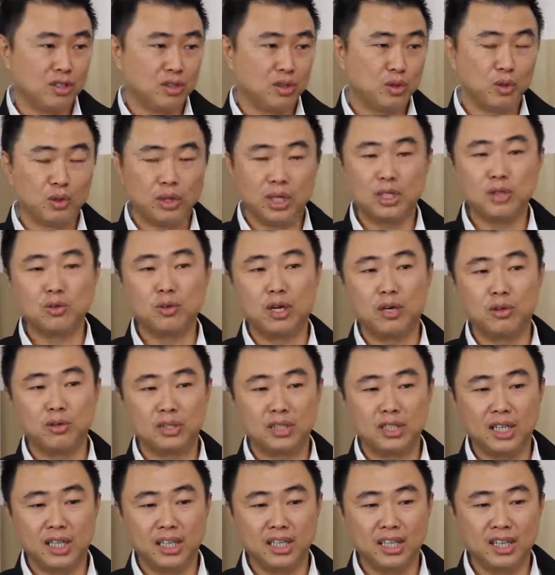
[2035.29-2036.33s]
So that's why I
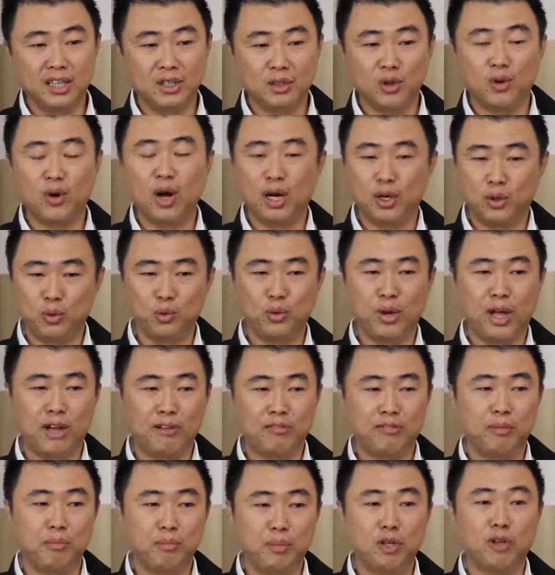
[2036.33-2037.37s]
was saying that I do
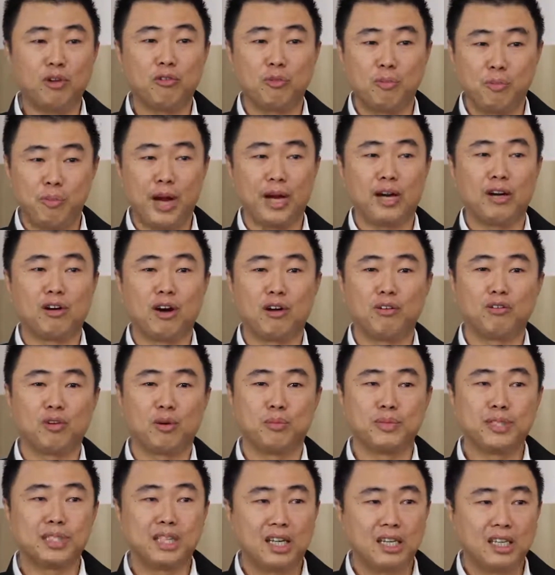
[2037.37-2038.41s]
have a bit of background
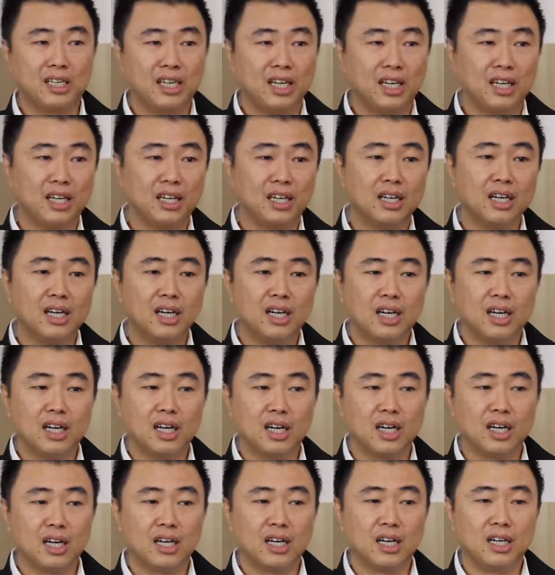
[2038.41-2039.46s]
from studying
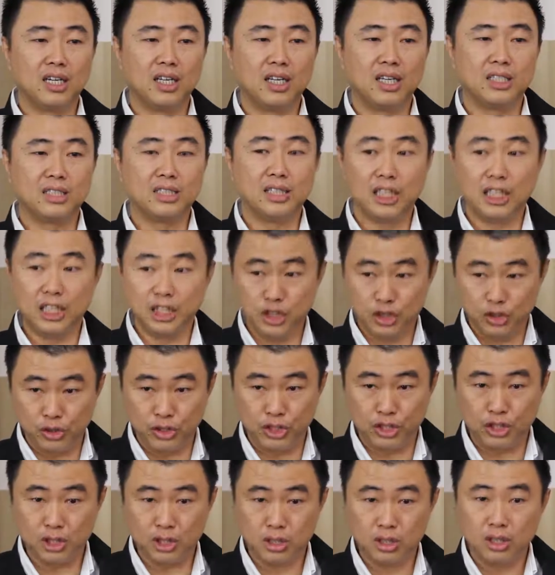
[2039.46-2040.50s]
his
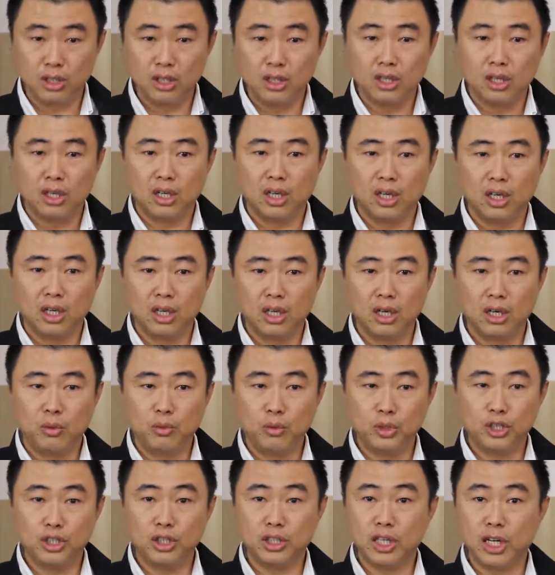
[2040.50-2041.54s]
literature,
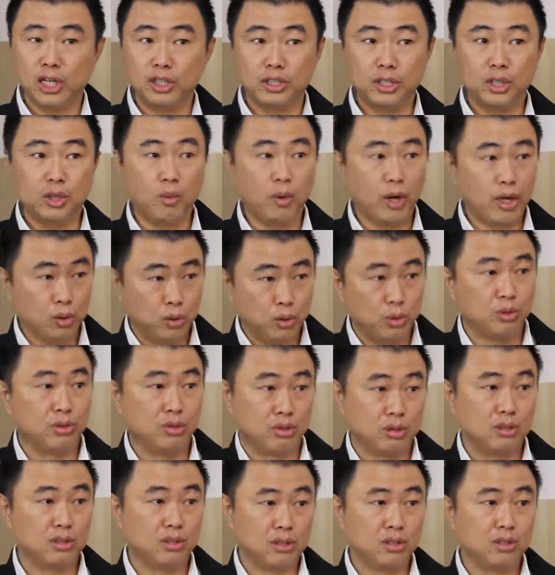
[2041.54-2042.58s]
which is actually quite good.
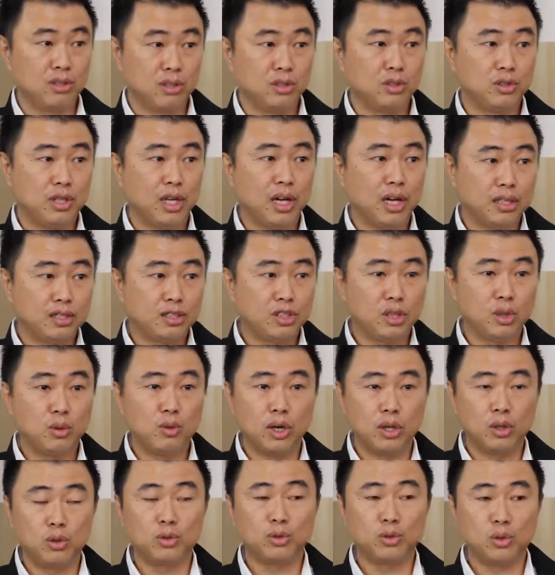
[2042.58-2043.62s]

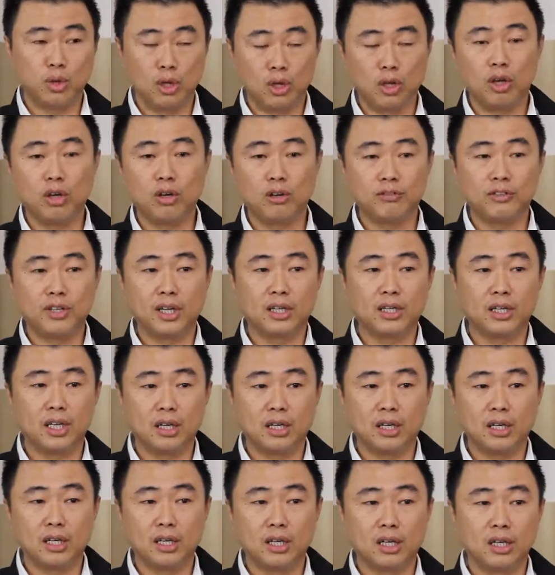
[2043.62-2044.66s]
So a lot of things
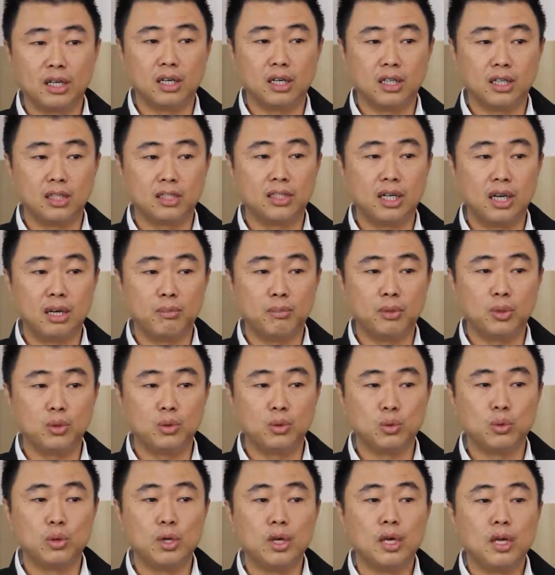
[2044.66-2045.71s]
that is able
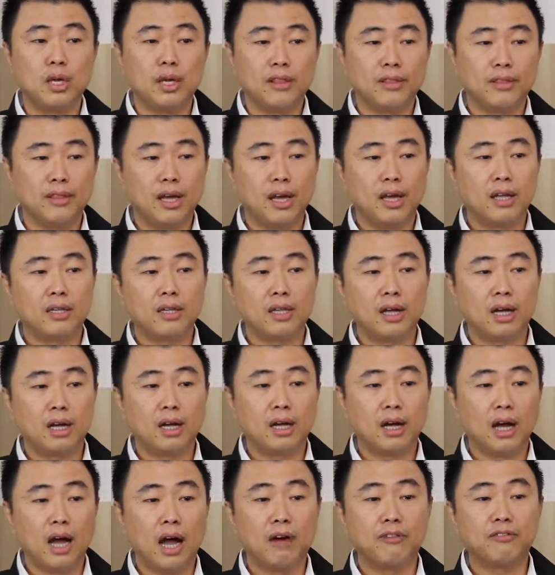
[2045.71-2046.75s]
to. Then
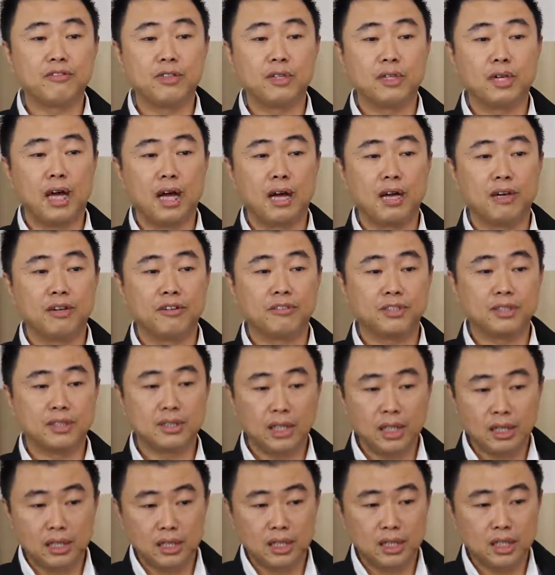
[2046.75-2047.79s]
after I have
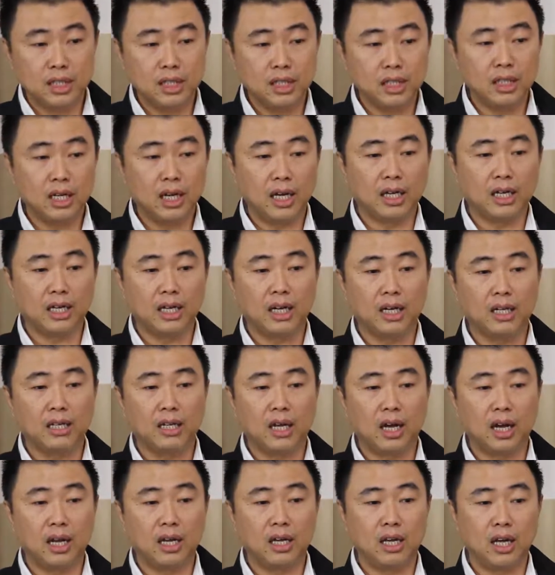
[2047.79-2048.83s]
studied it and then
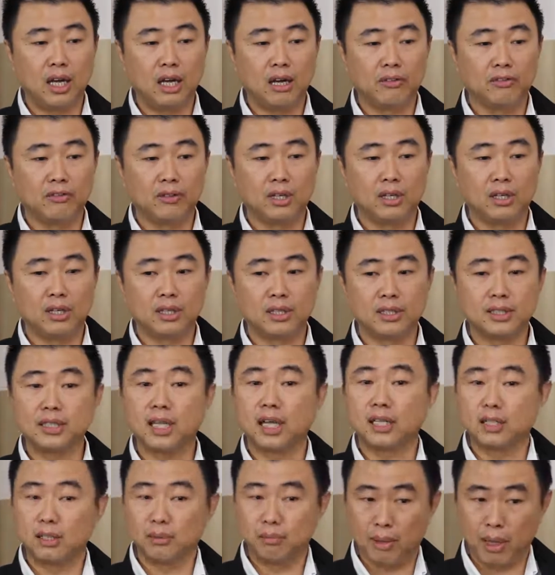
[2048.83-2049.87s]
I have
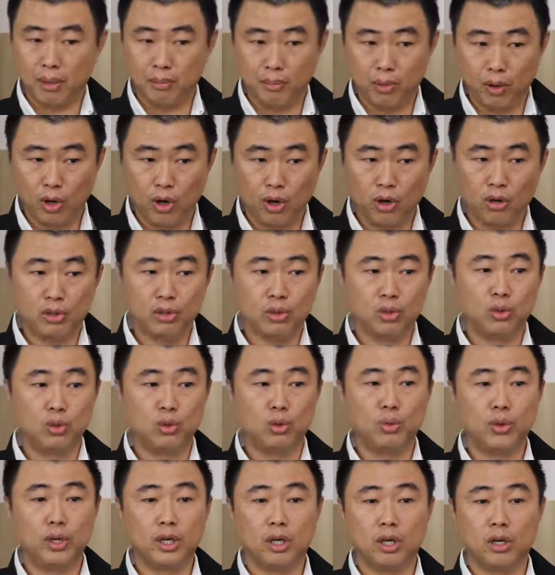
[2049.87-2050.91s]
started my blog,
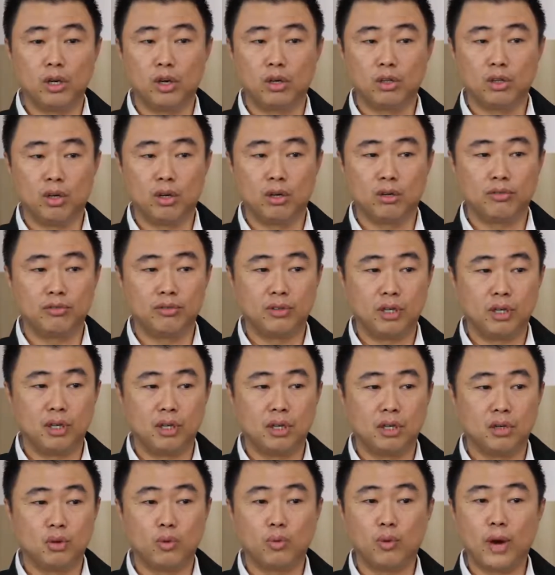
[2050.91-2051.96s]
doing a lot of
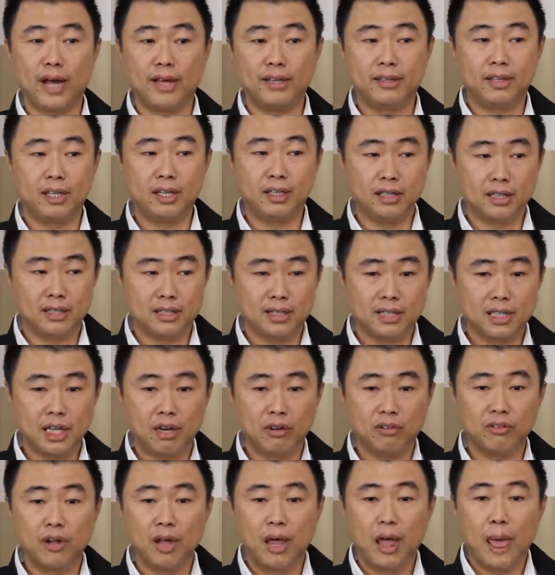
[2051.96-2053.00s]
writing
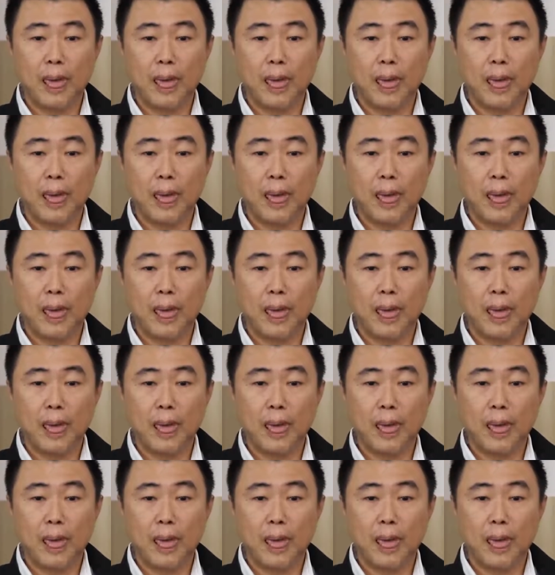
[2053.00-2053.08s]
itself.